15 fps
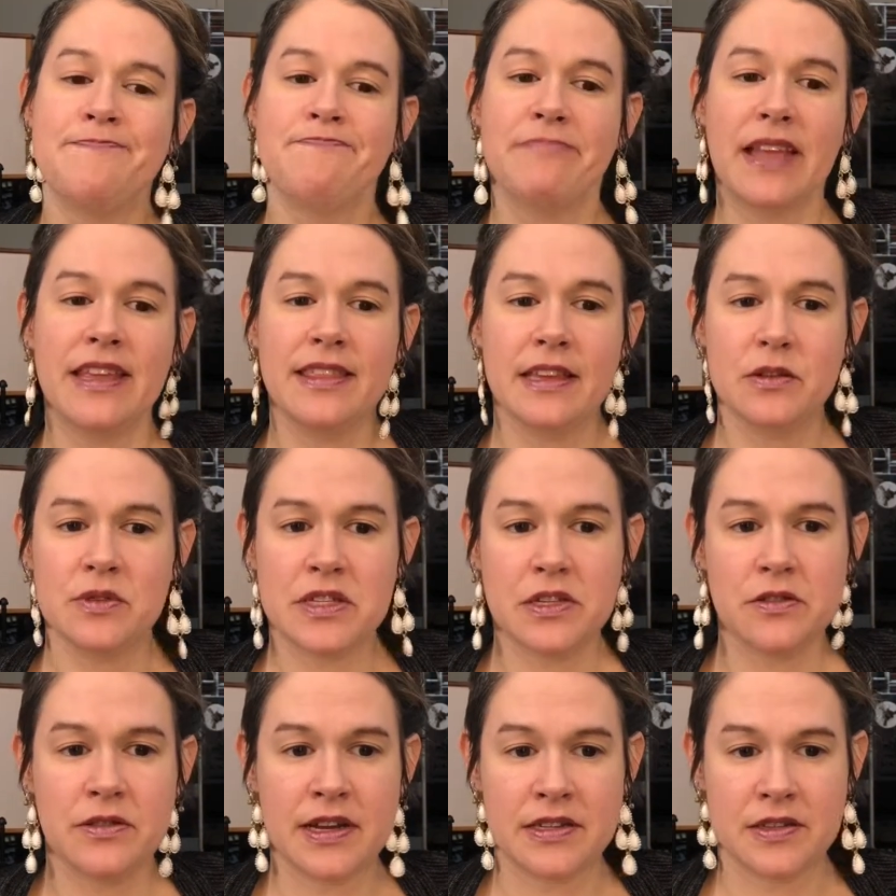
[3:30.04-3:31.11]
I think it was
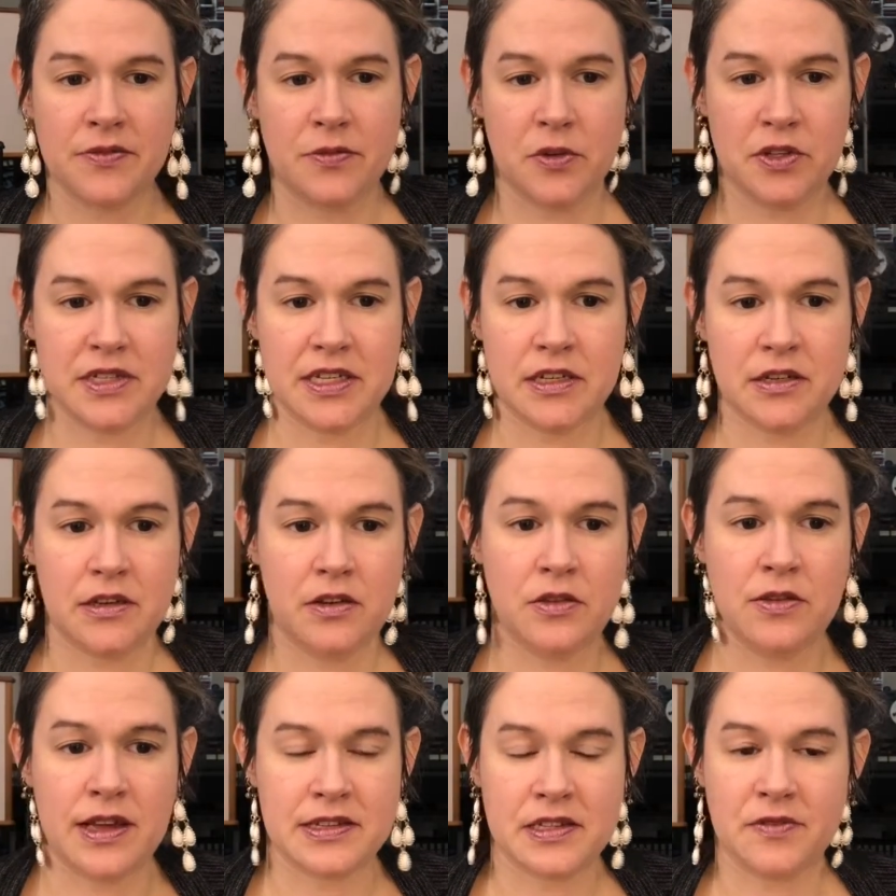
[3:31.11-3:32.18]
2014,
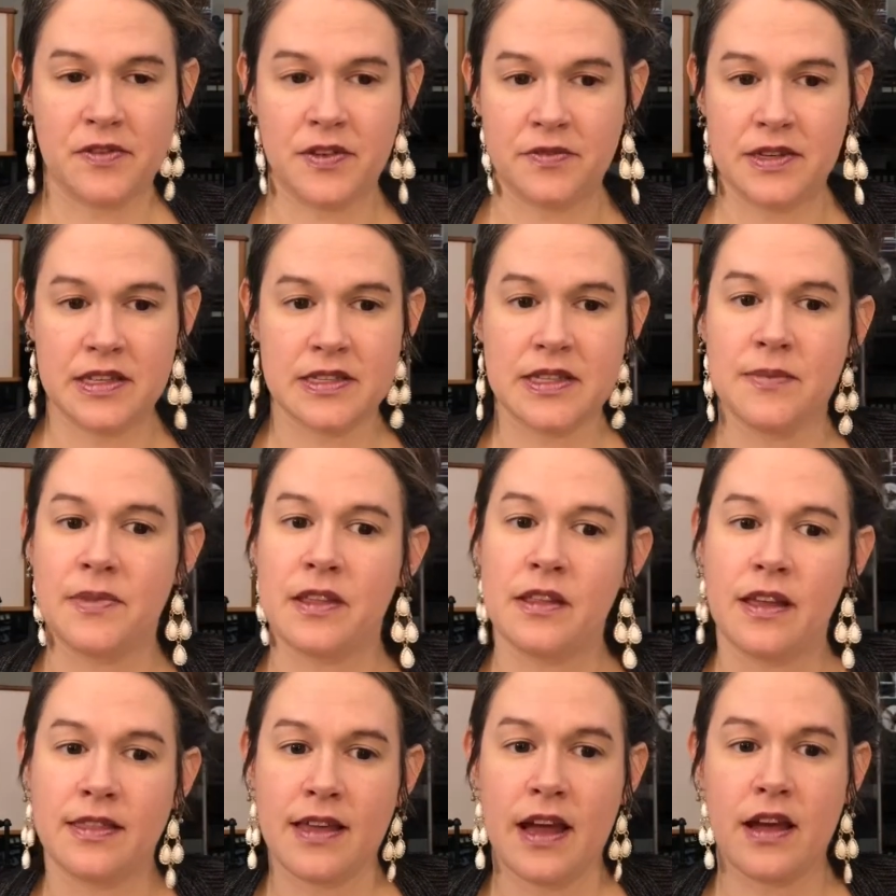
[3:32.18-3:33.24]
2015, something
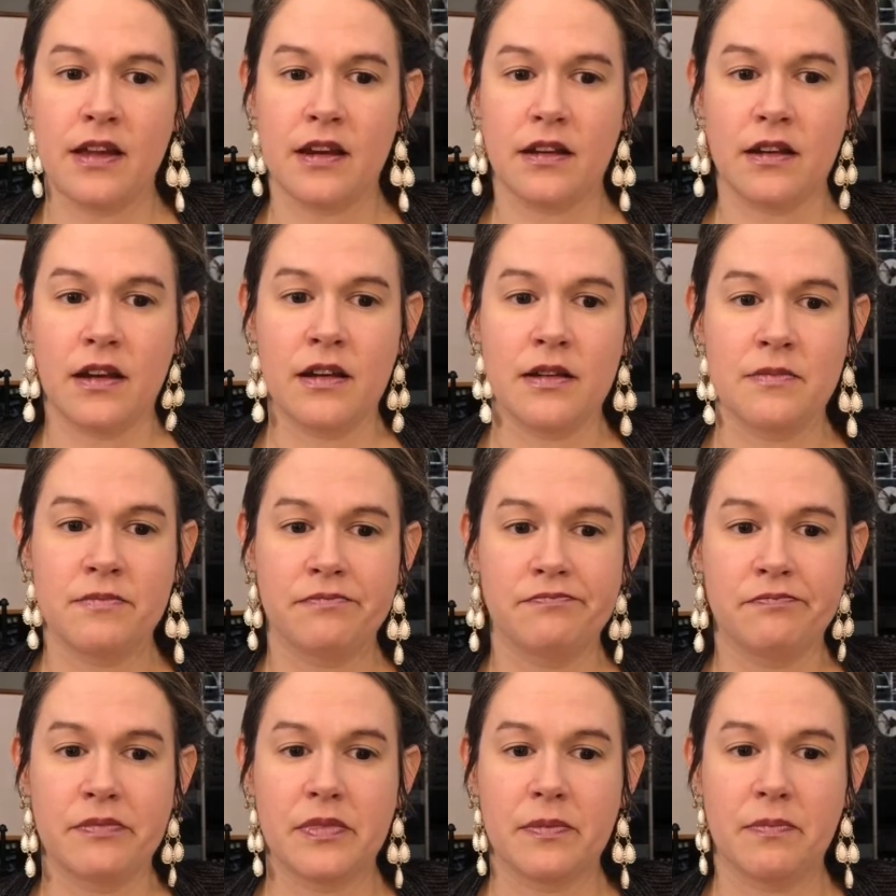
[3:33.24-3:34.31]
like that, um,
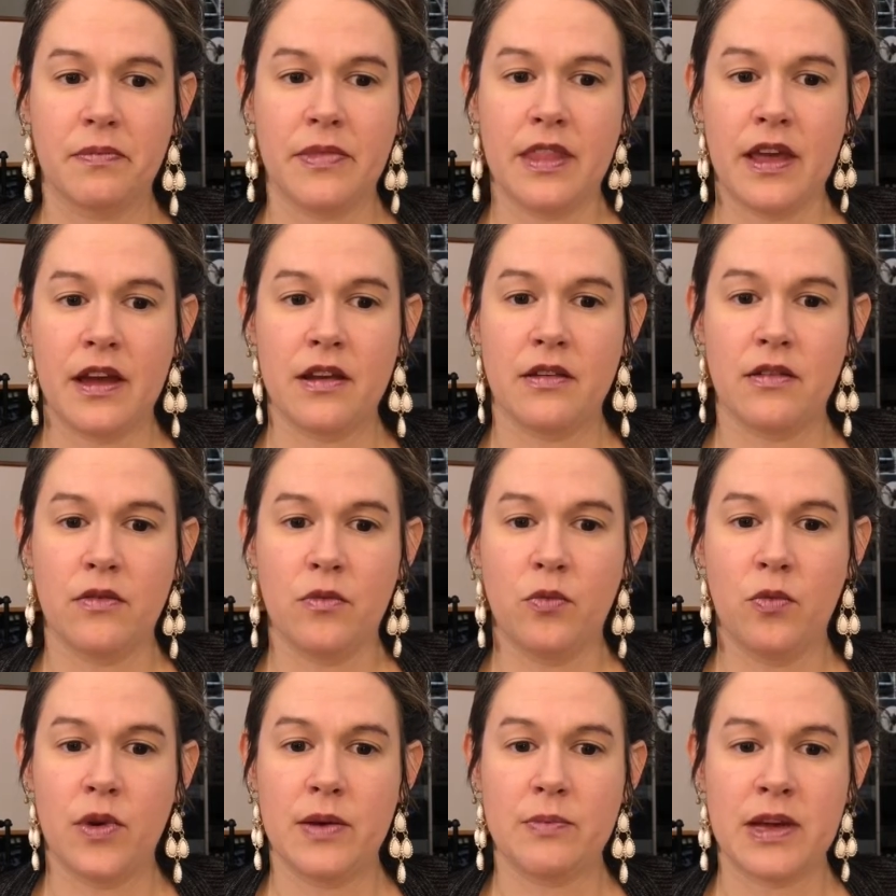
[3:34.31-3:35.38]
that
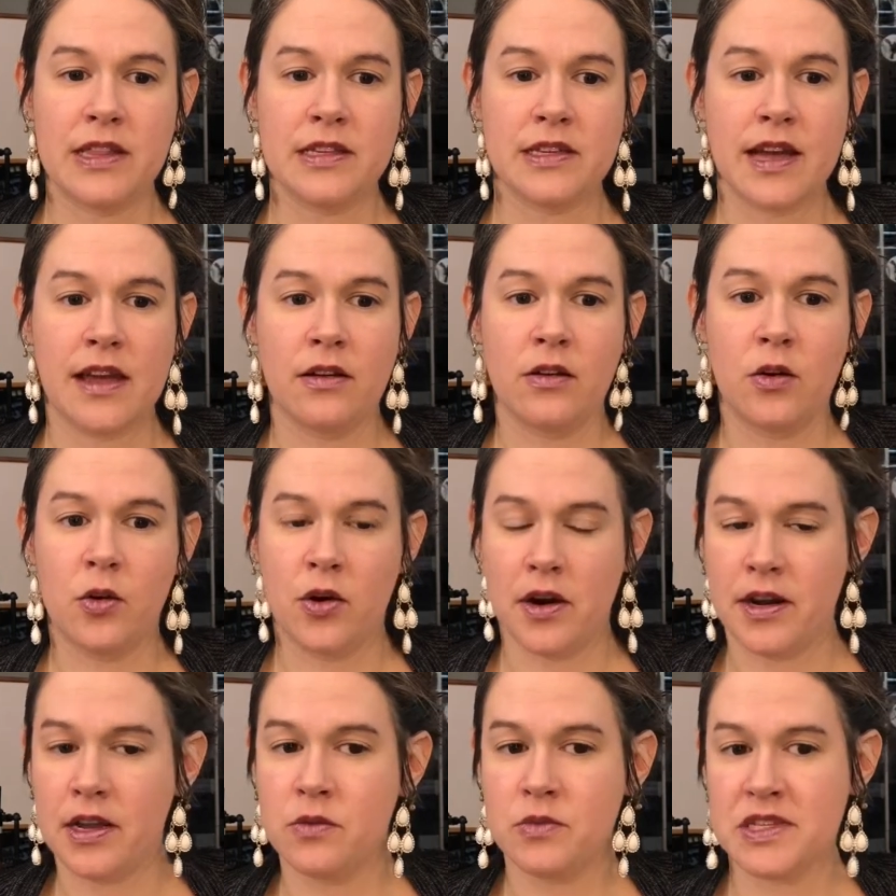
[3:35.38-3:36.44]
went by the title
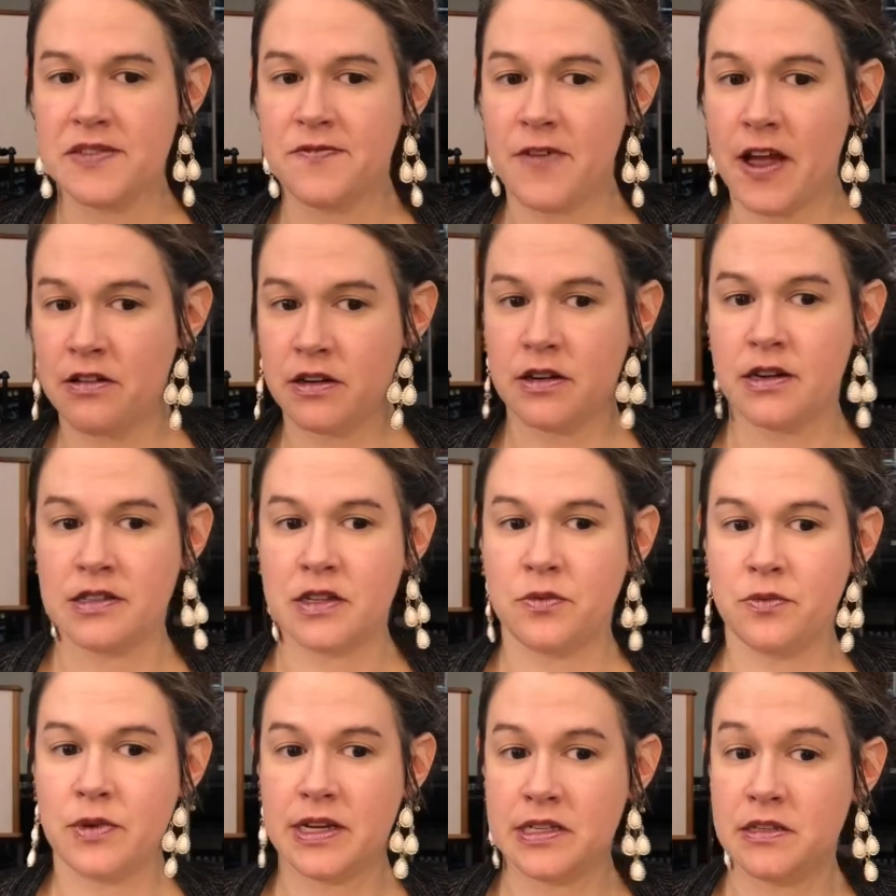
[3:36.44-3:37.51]
Oregon Was Founded as a
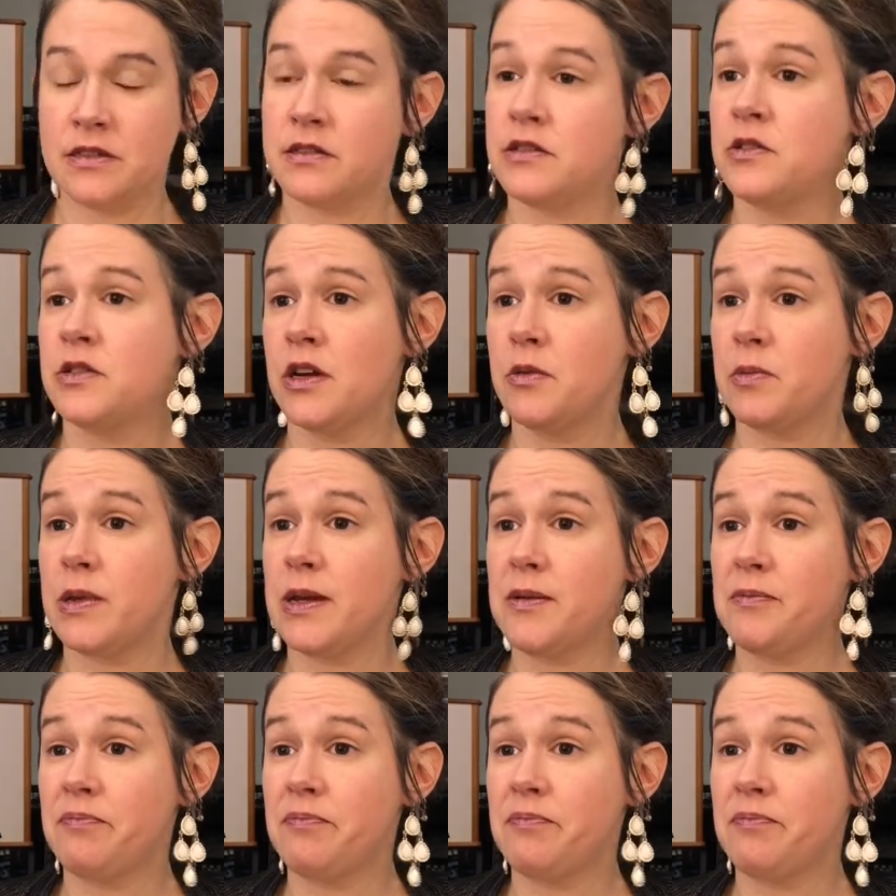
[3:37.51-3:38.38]
Racist Utopia.